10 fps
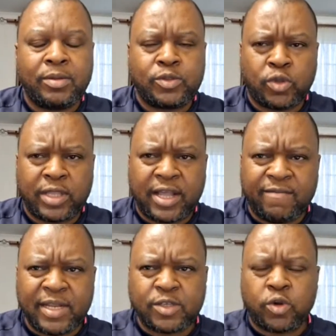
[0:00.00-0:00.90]
so the
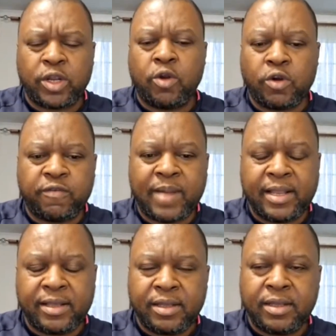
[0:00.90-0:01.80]
government has got a lot of
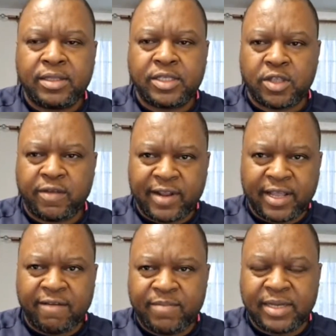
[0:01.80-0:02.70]
money. The South
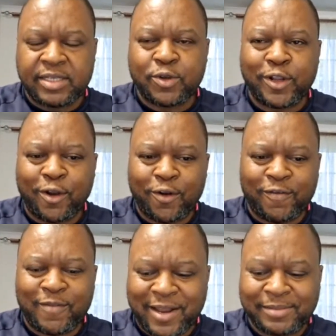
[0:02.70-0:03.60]
African government has got a lot
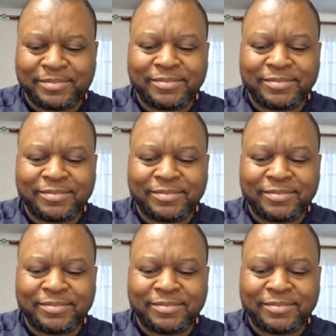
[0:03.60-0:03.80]
of money.